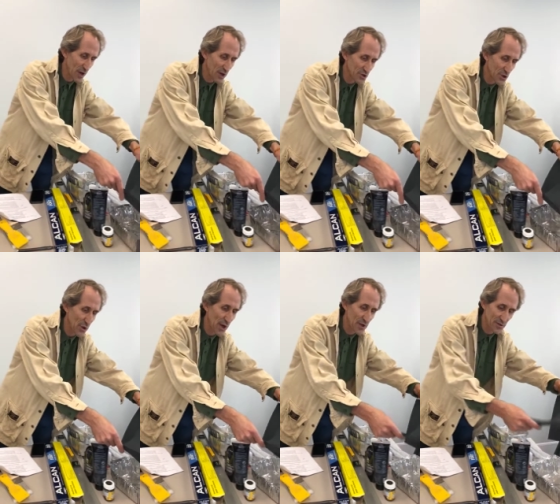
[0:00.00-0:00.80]
And I'll show you
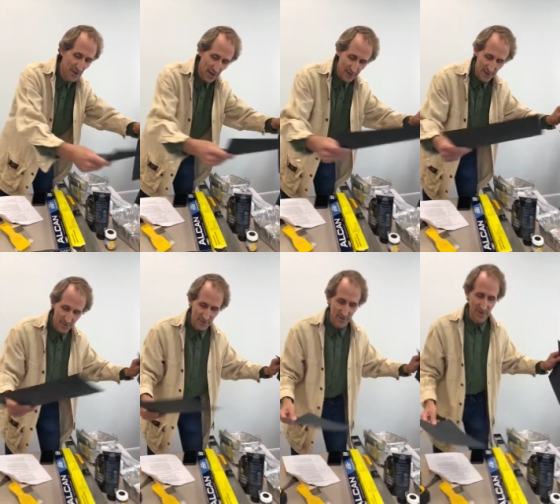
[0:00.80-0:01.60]
how to do that
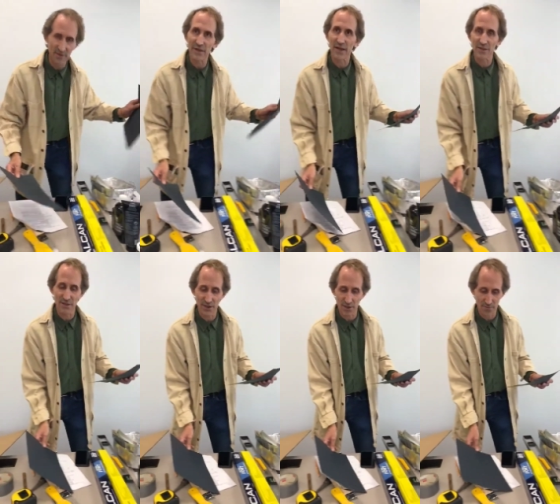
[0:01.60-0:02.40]
in the next
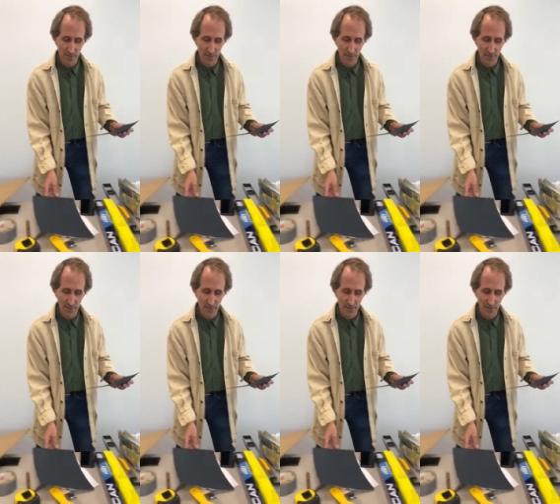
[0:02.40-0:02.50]
session.